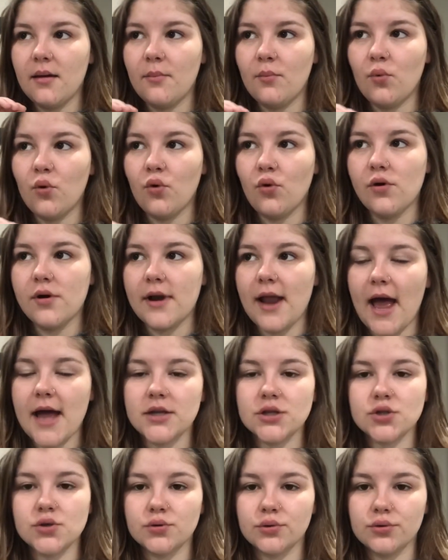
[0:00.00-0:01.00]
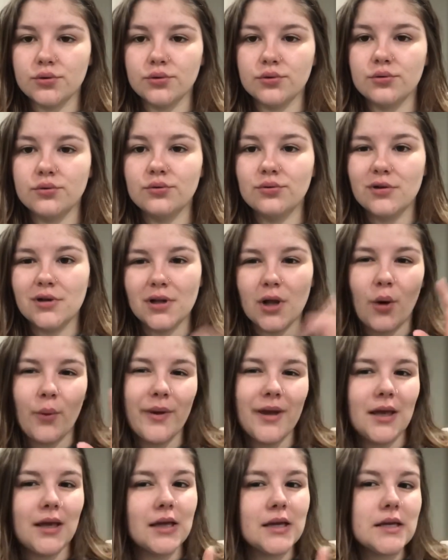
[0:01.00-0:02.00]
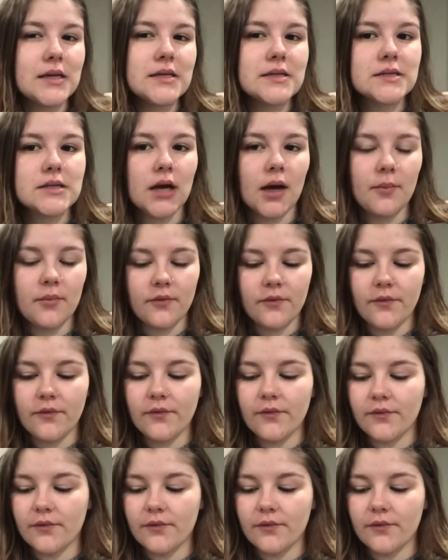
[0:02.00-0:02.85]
more natural glowy type of